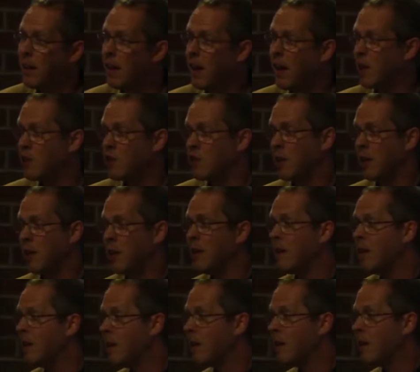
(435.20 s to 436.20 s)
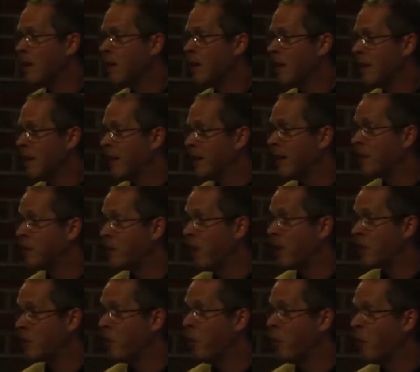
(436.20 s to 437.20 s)
Actually, it's
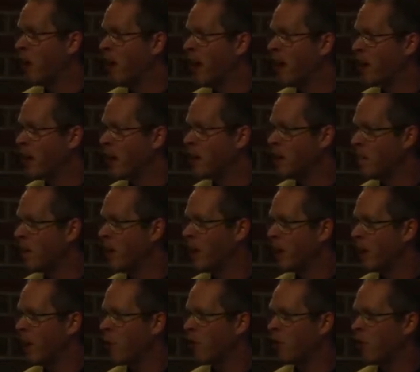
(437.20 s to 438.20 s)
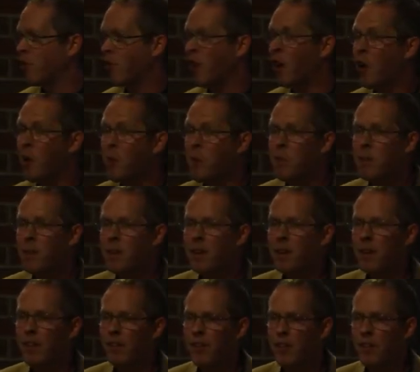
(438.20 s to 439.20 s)
much more likely to be closer to home
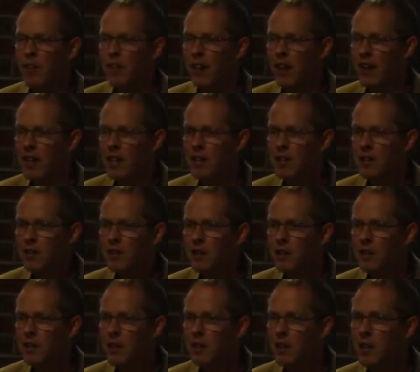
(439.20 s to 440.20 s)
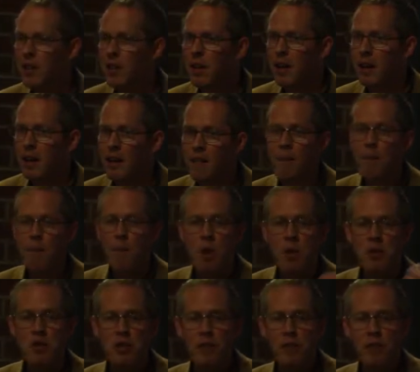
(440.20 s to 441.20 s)
than that. And
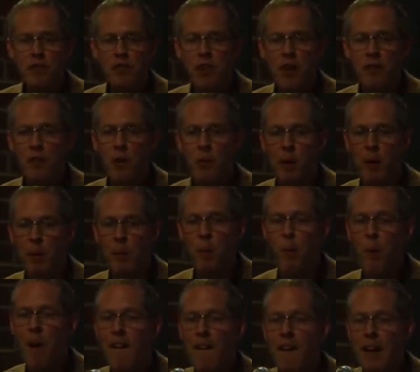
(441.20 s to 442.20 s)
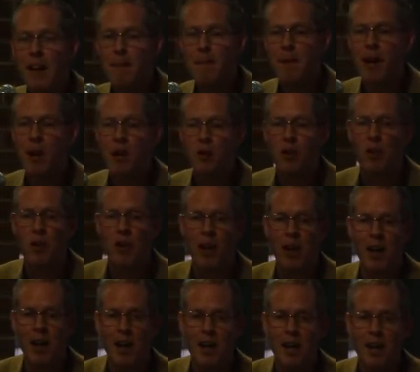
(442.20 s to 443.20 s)
most of the stuff that we worry about
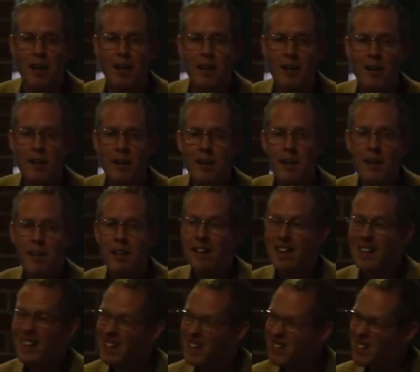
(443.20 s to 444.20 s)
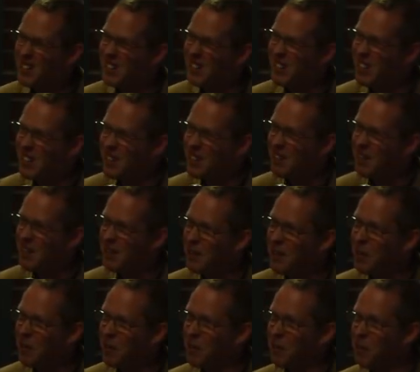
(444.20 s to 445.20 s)
online, actually,
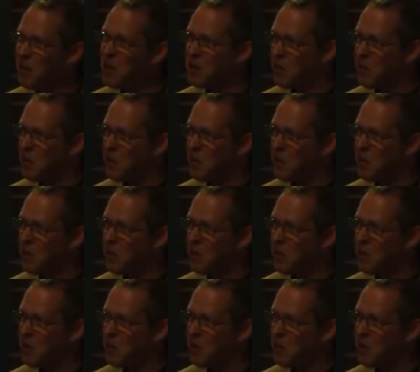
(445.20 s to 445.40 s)
we